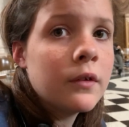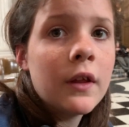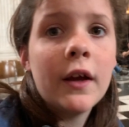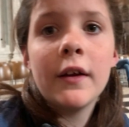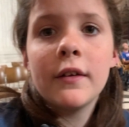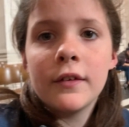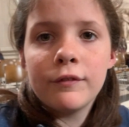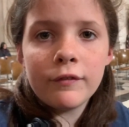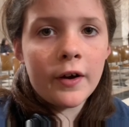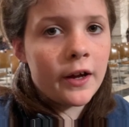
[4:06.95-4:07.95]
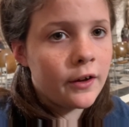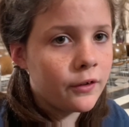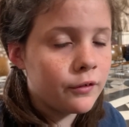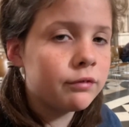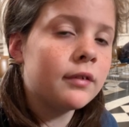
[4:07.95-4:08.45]
like the fire
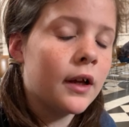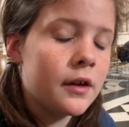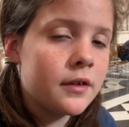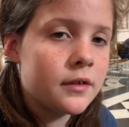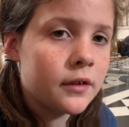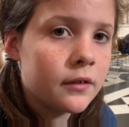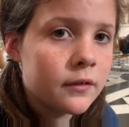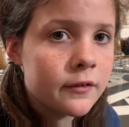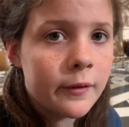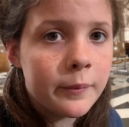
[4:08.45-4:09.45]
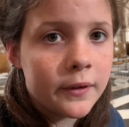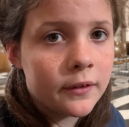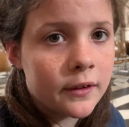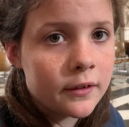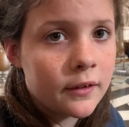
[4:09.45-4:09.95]
of London or something like that.